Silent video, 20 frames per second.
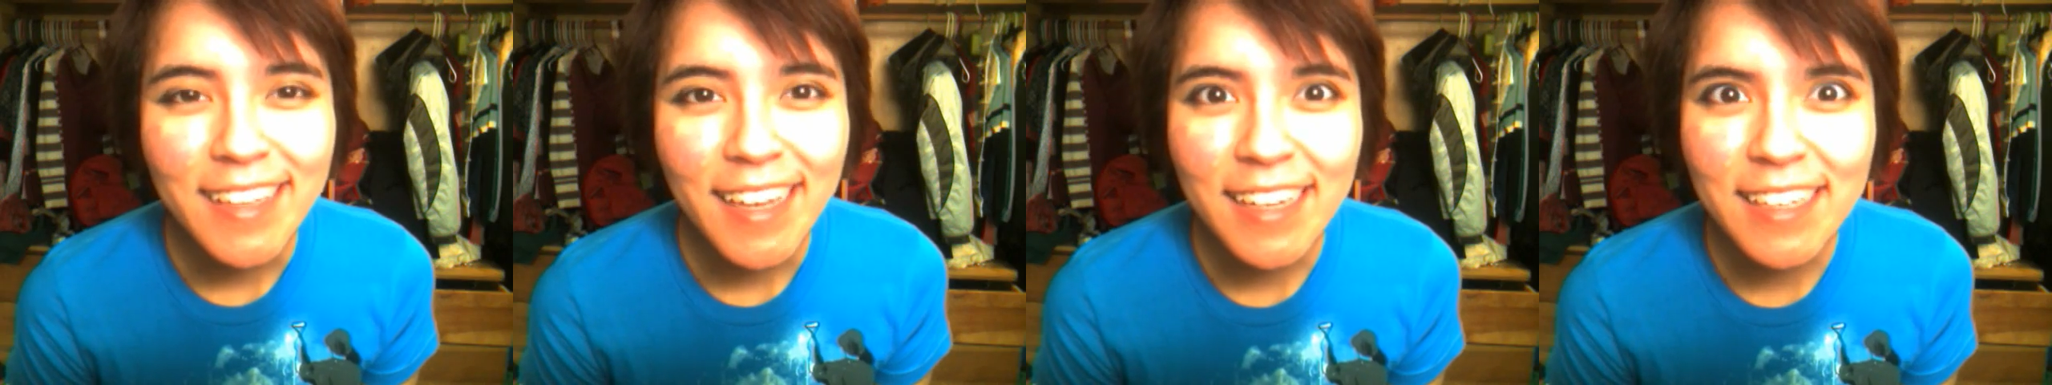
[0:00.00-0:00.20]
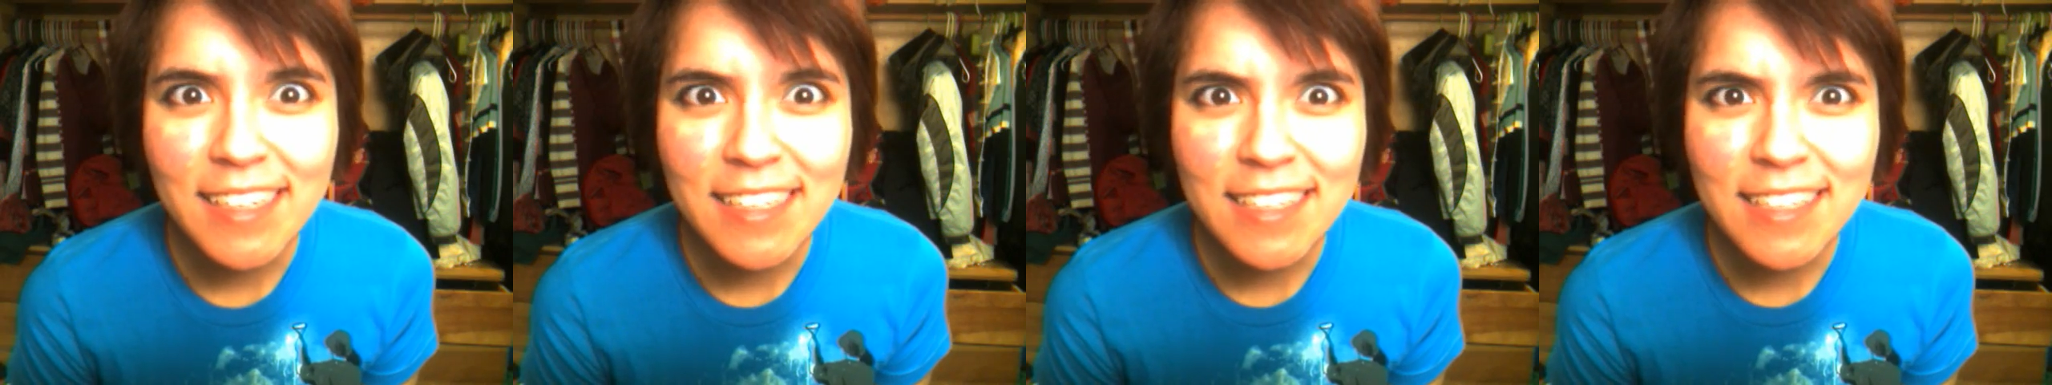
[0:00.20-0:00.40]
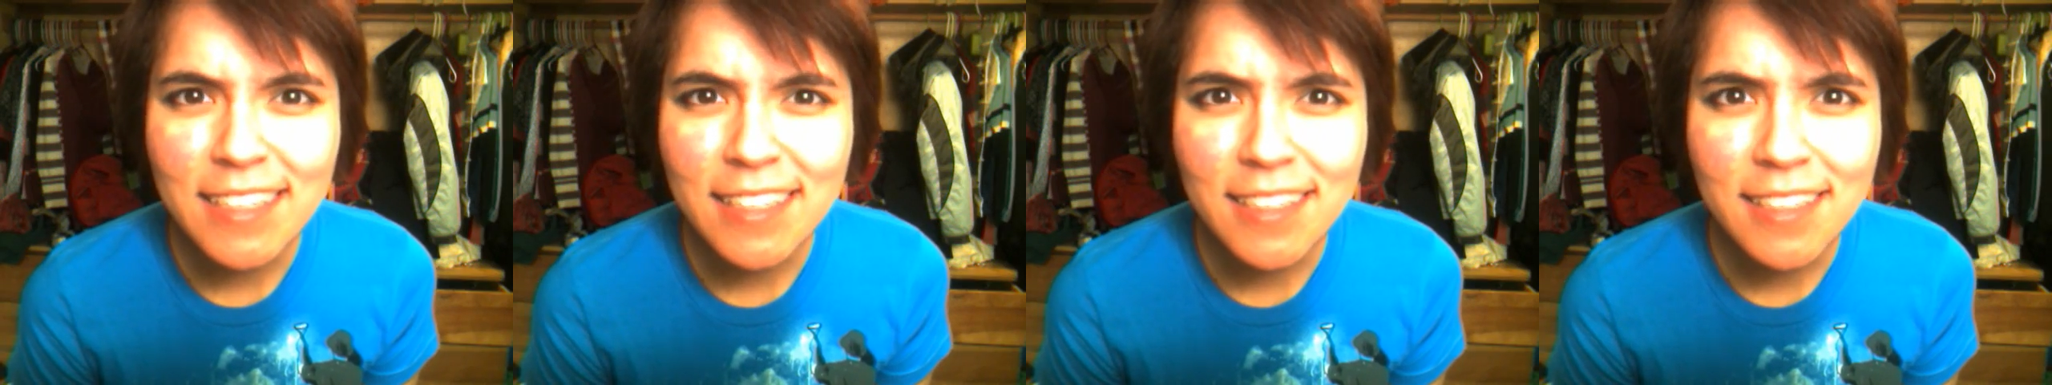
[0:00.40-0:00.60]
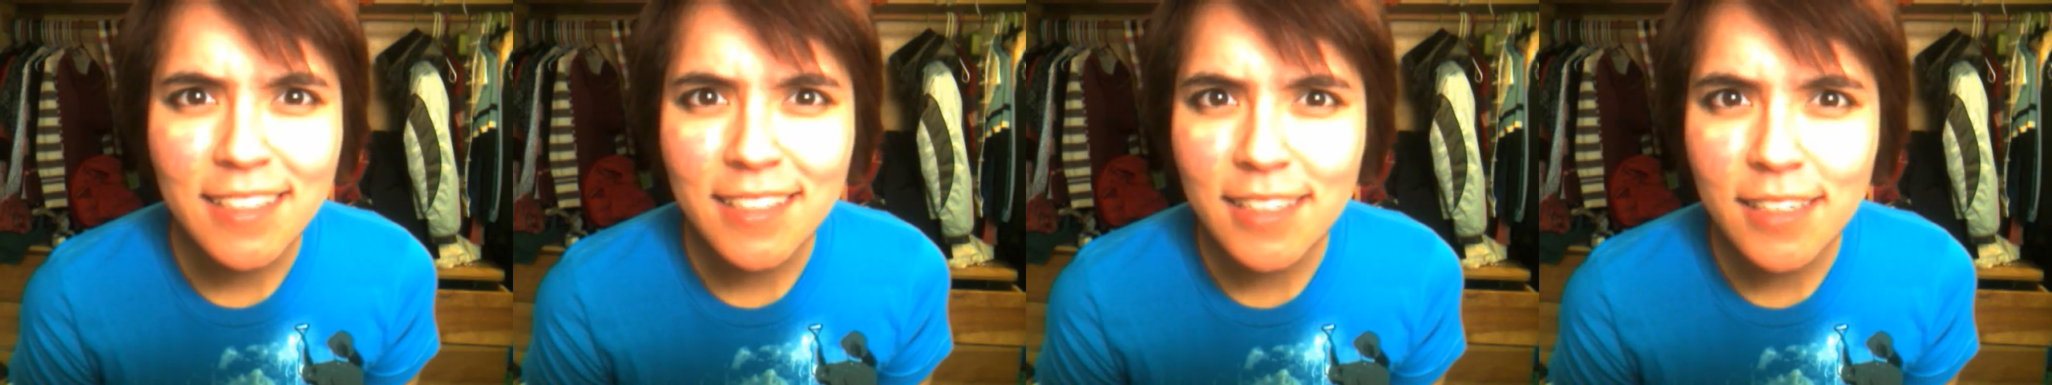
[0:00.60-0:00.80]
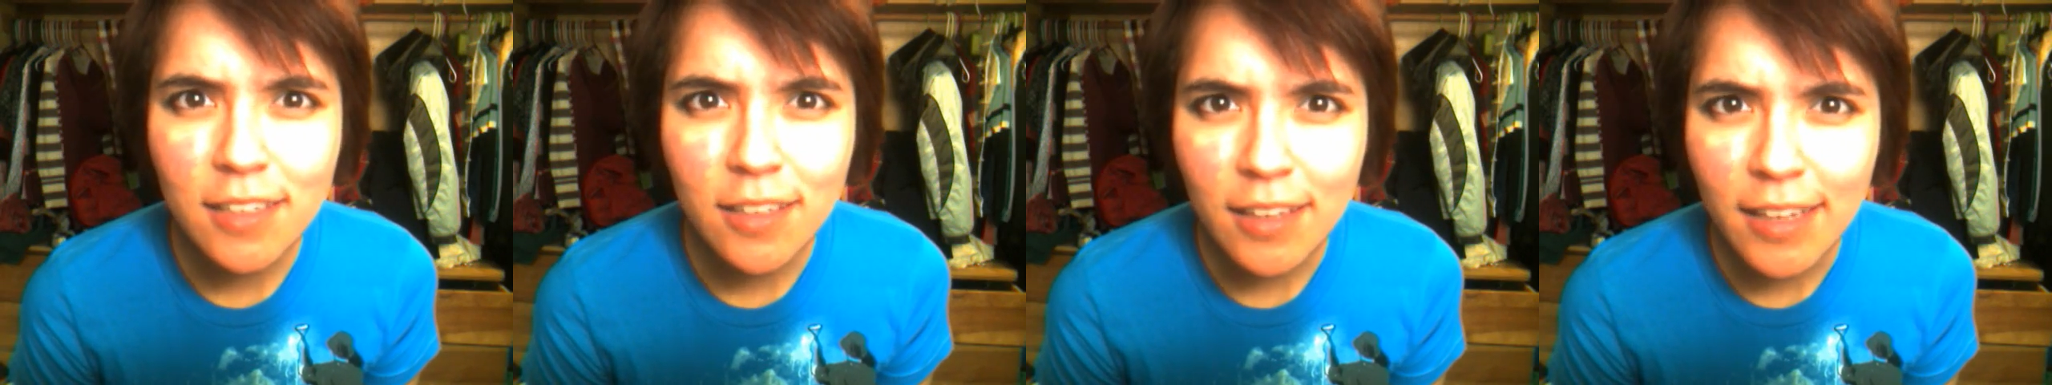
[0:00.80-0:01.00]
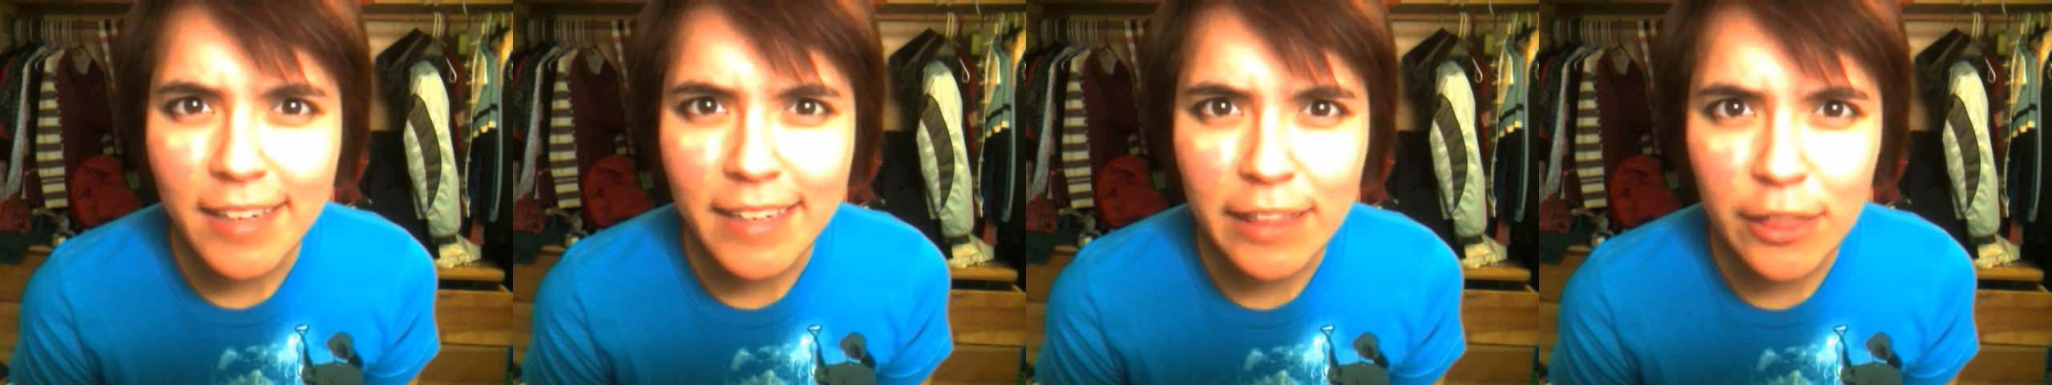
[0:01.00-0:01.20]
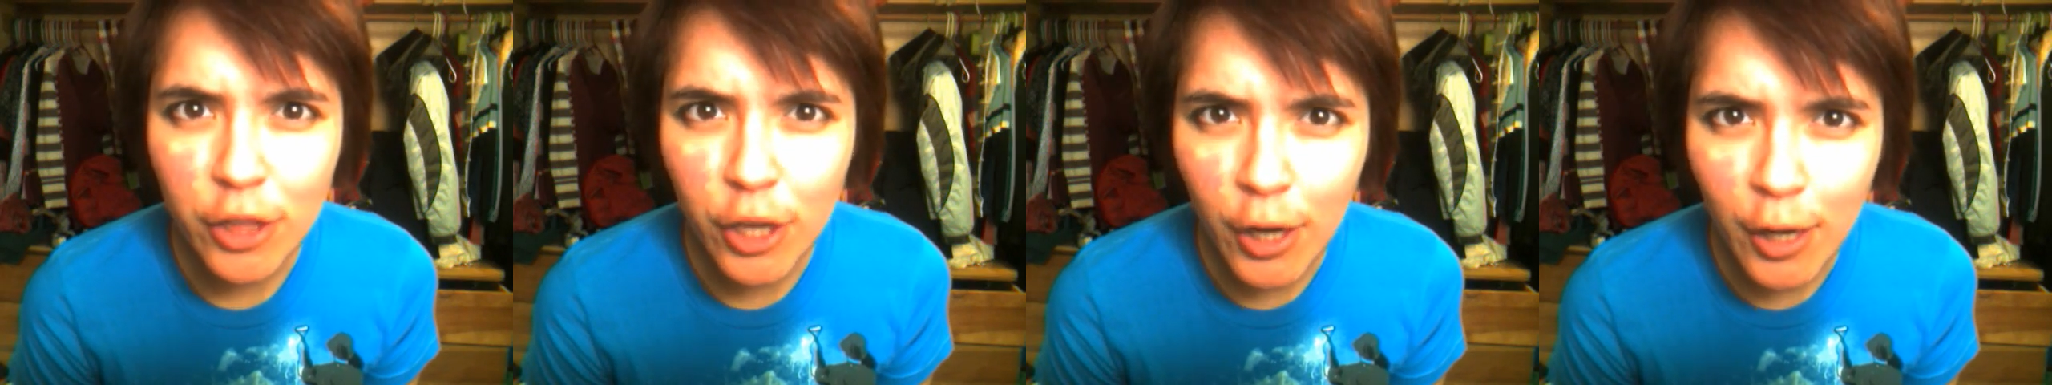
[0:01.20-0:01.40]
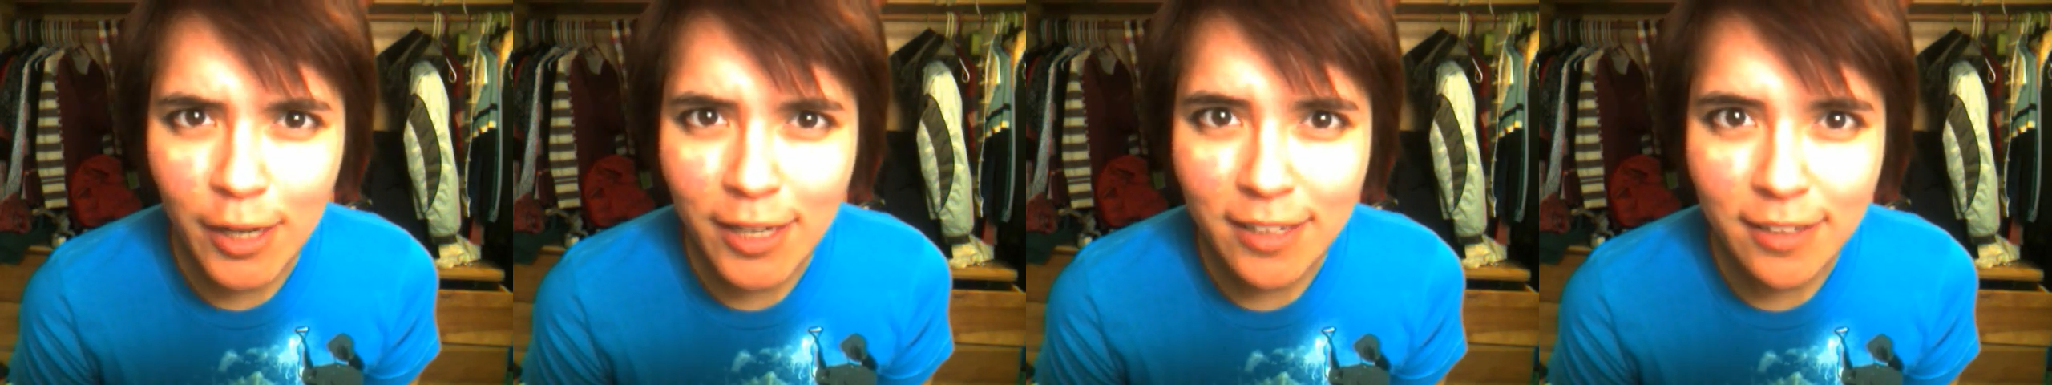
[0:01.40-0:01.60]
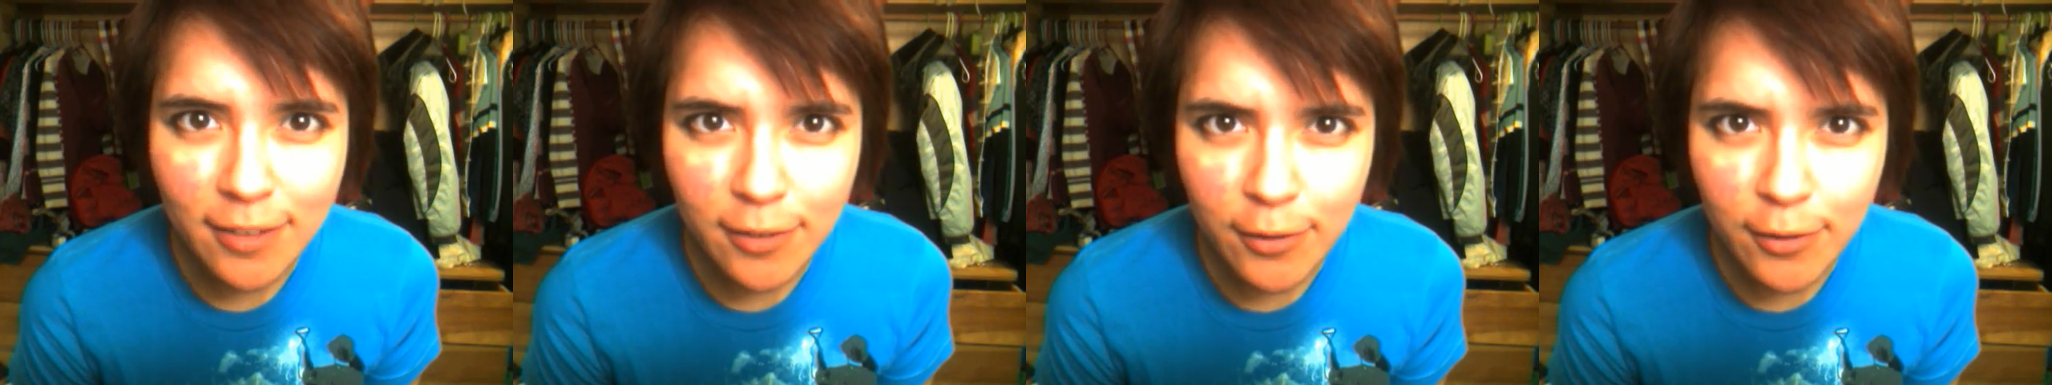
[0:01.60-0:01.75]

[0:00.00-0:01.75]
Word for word: and it's still like 30